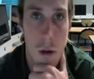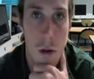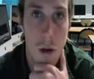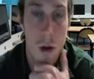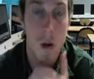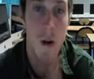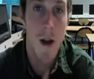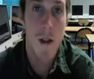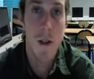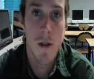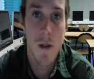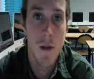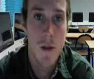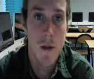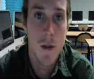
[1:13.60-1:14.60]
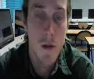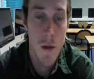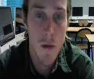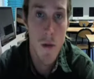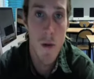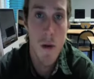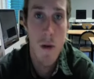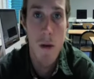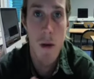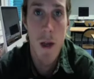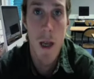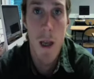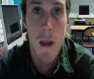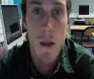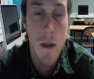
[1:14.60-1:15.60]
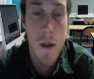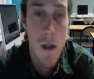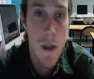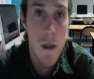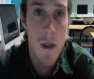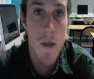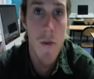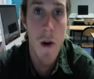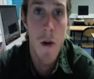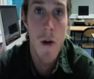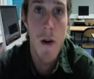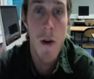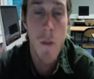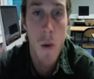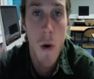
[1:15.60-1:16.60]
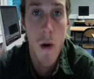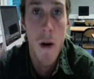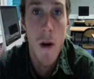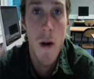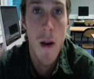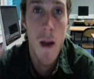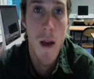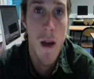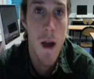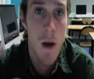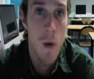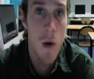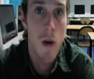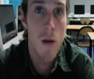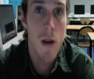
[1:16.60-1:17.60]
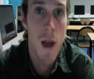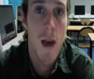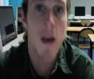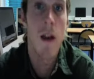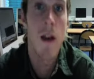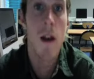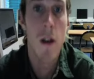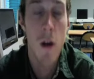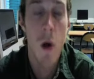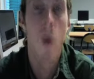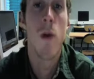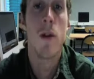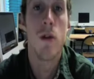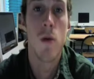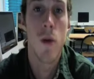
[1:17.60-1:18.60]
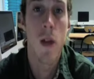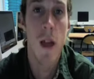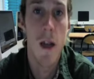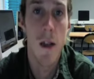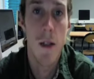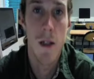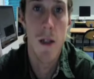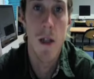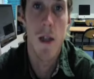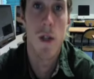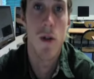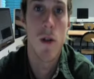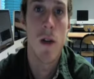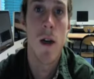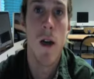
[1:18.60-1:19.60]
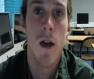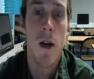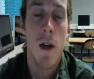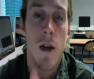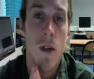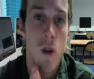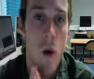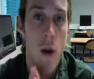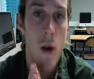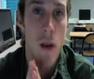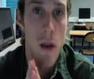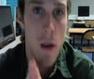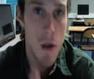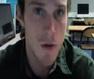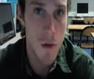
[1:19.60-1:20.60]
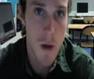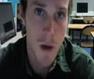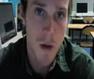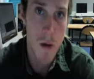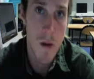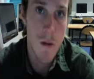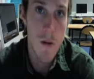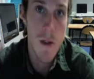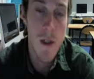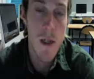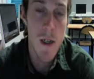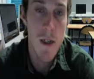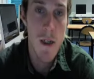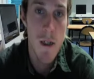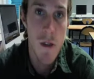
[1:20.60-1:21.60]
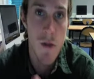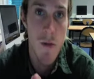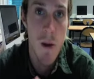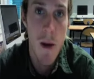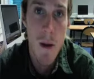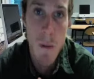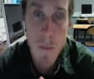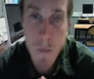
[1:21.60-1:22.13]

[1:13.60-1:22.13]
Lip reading: So I studied English because it's very important, and I will can go into an English country. So I think you know the mistakes that you've made.